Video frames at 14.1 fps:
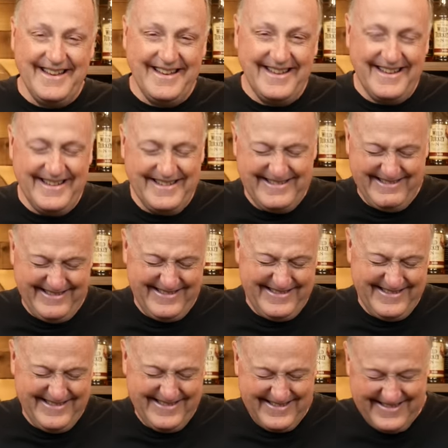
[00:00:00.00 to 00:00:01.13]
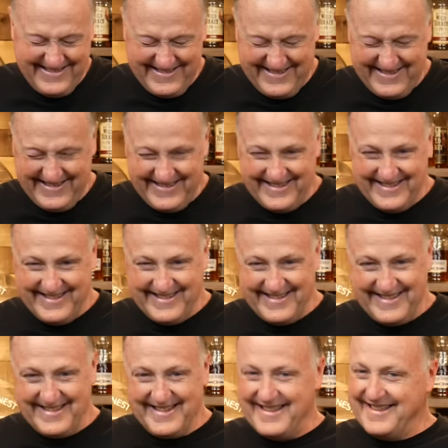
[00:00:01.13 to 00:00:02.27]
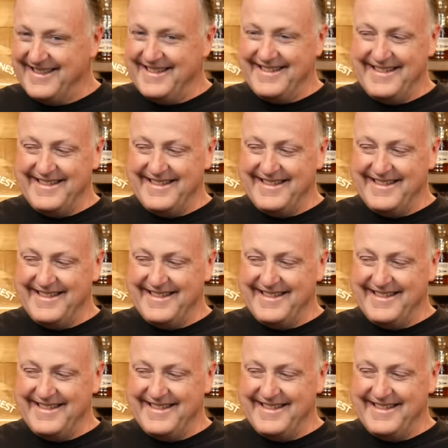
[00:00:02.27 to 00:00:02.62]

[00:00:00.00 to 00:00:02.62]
(not speaking)